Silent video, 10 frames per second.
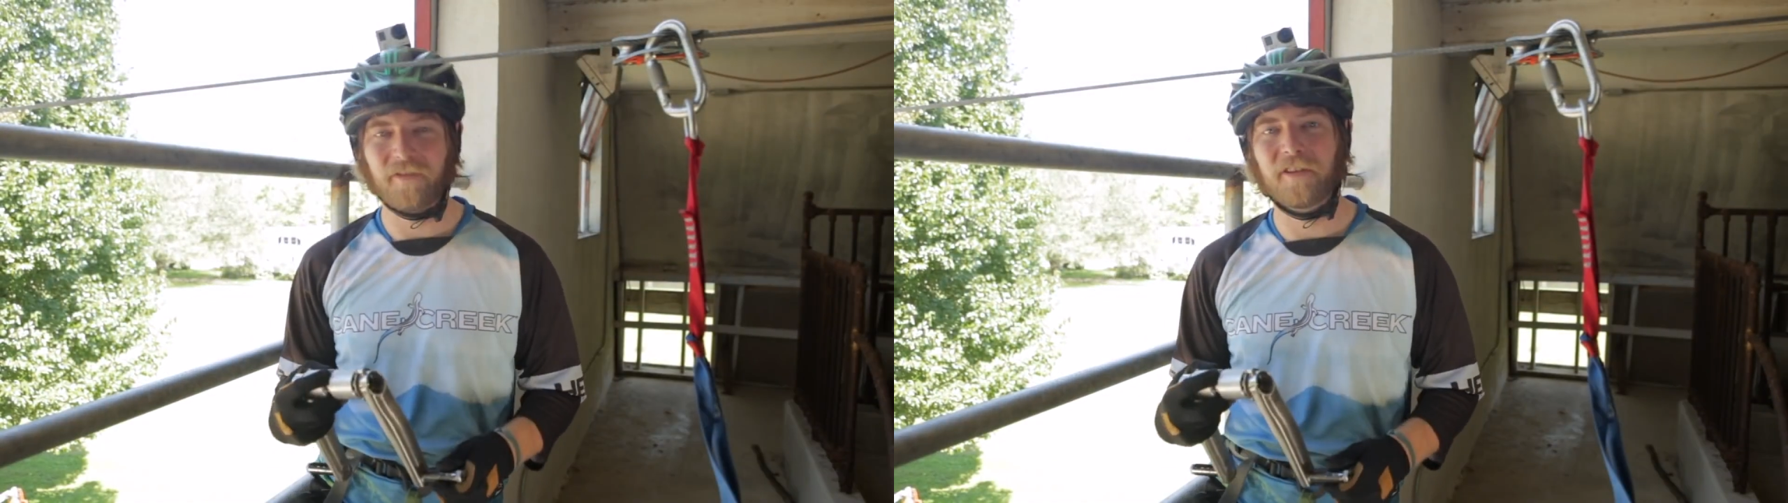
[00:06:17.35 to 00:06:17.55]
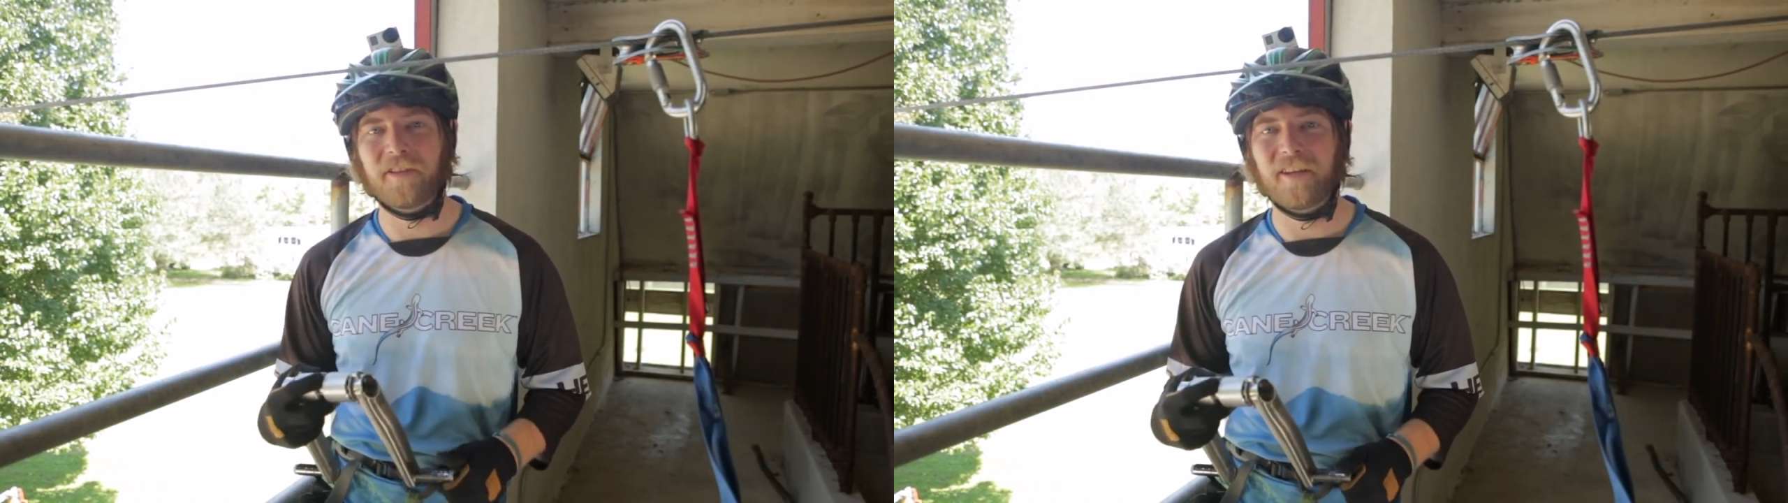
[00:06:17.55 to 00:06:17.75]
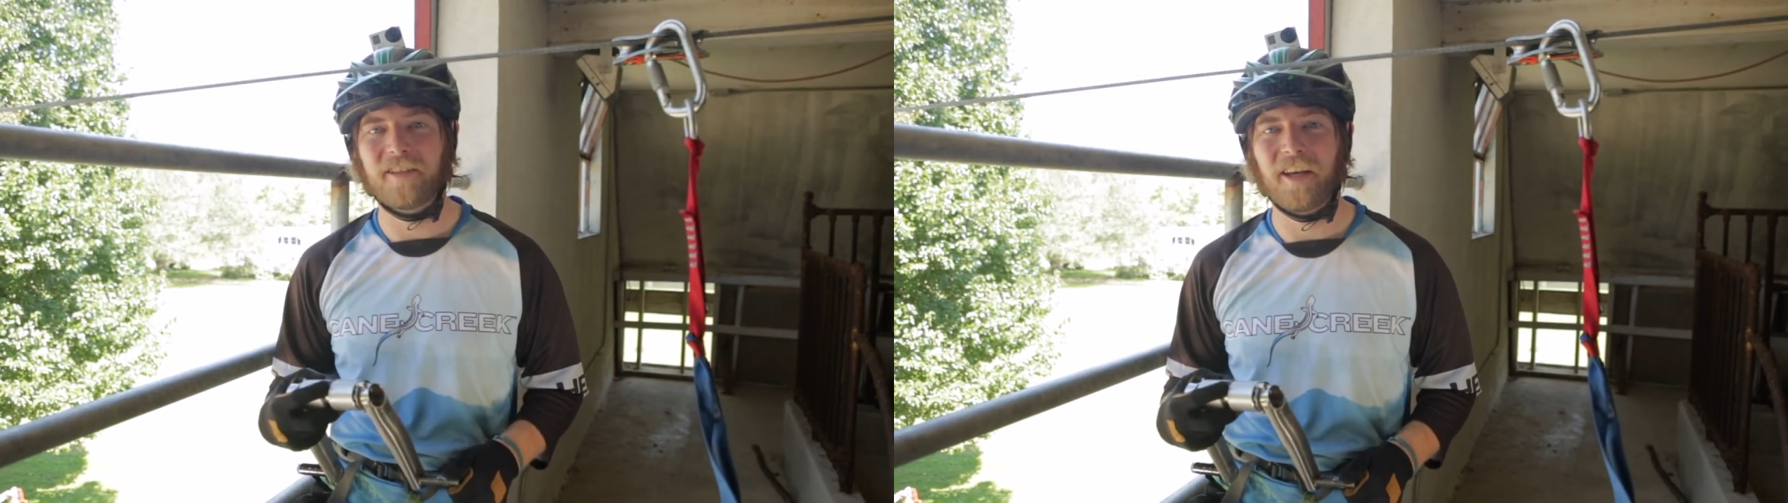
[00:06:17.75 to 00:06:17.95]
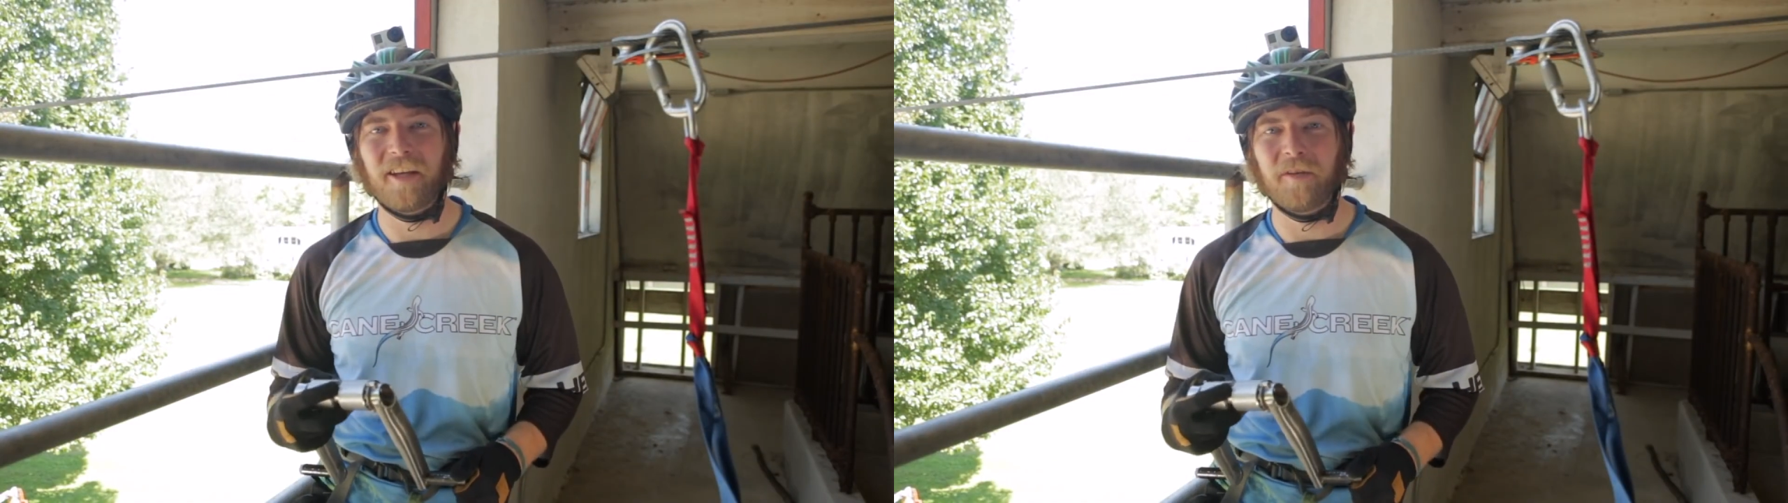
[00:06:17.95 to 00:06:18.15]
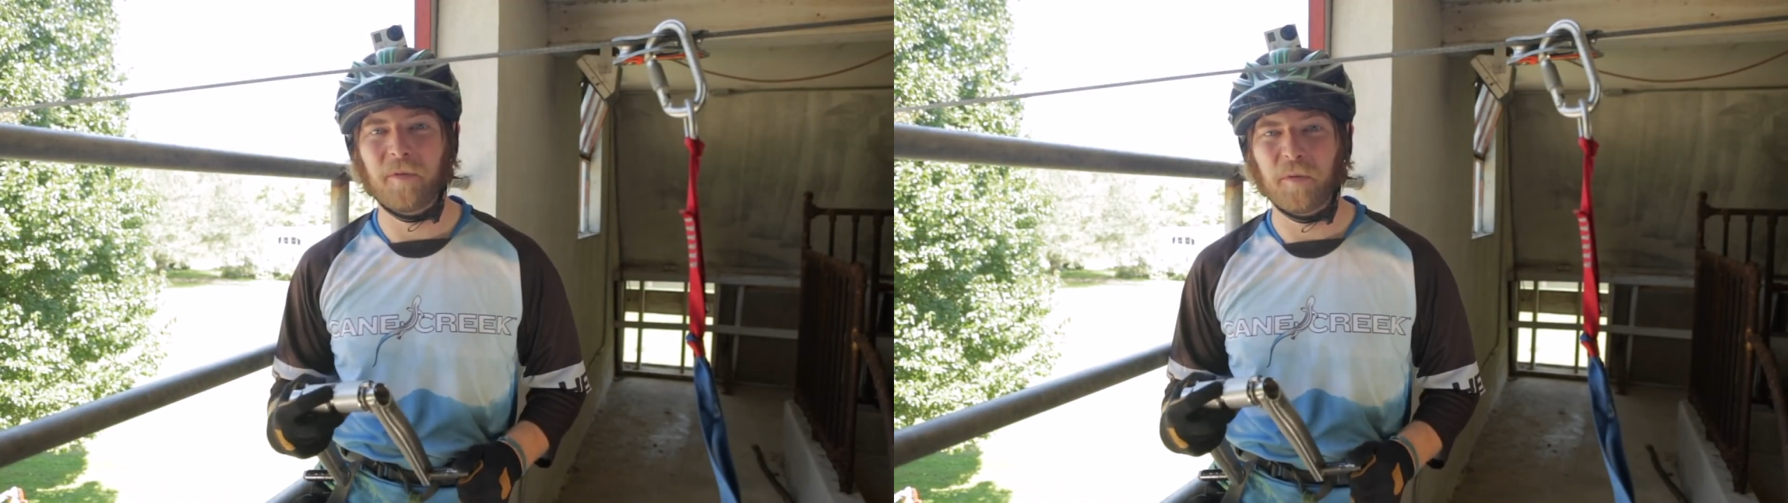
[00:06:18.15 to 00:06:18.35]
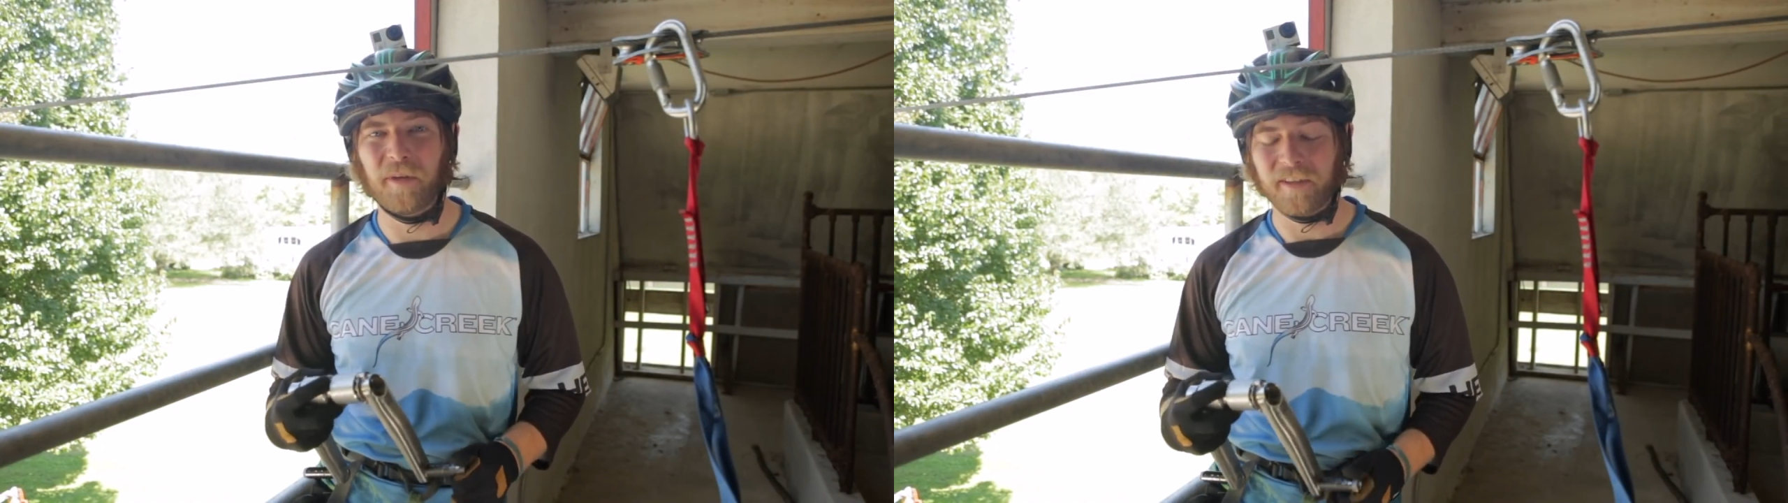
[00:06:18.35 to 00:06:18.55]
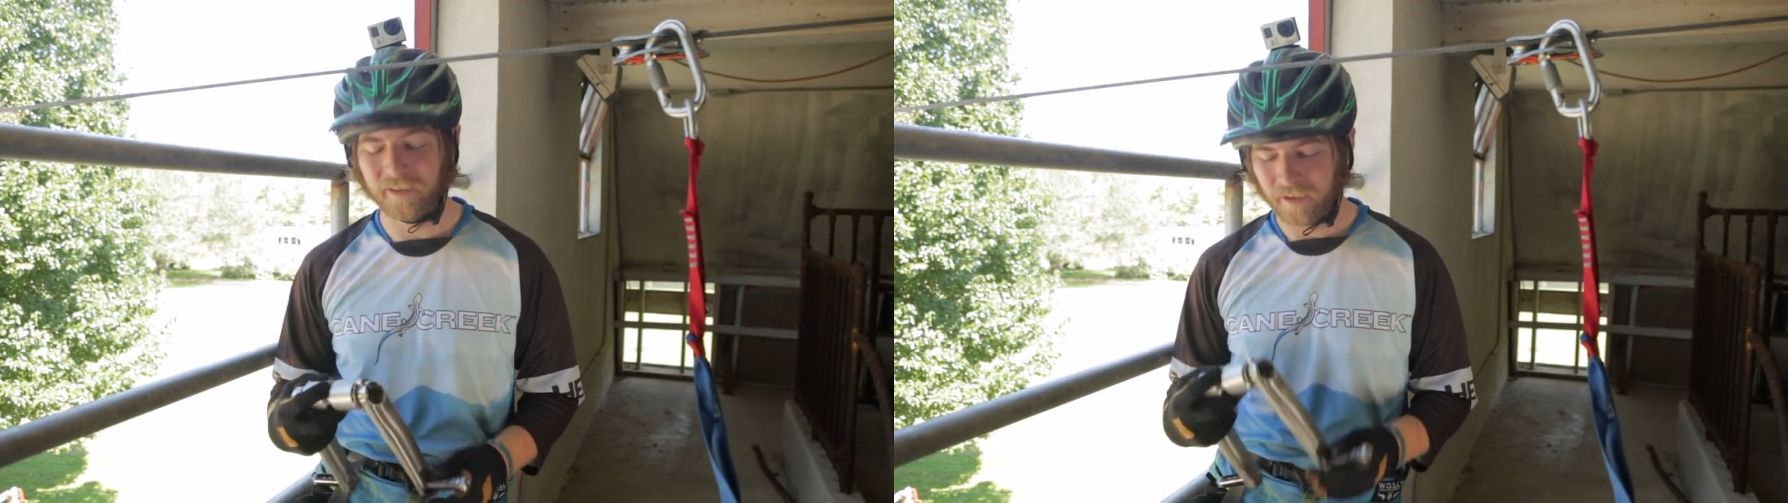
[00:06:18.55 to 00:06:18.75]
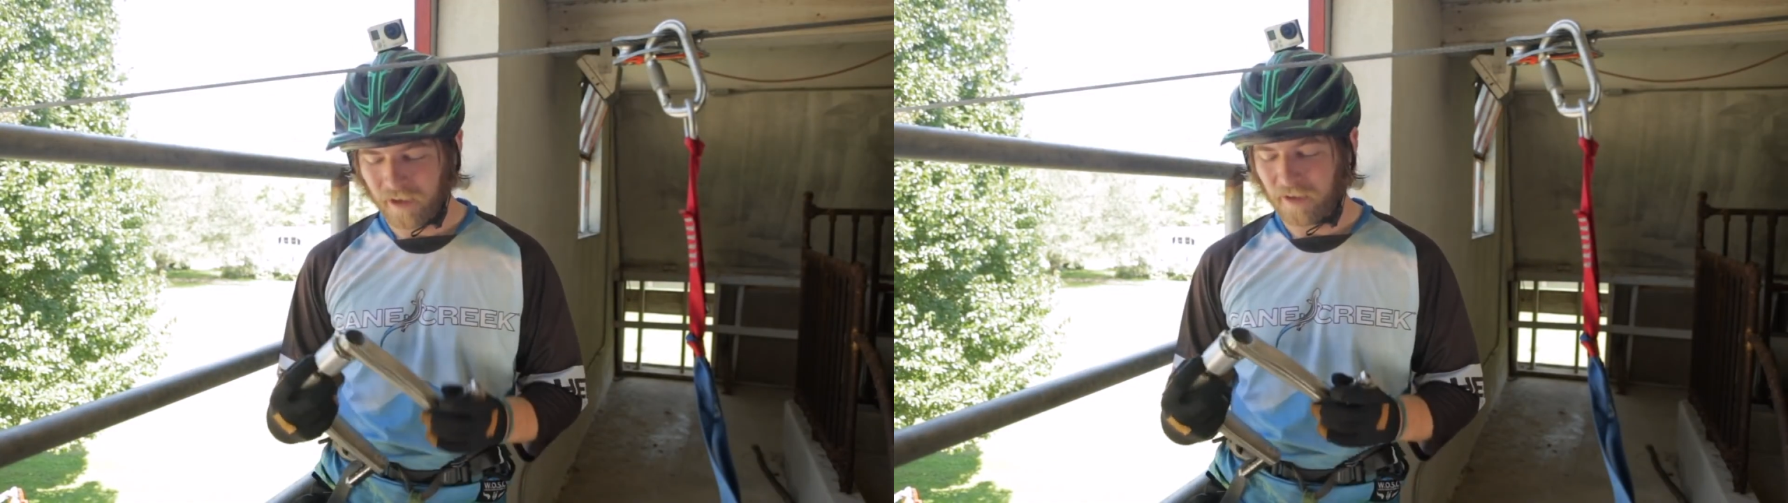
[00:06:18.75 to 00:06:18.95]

of our titanium Eewings.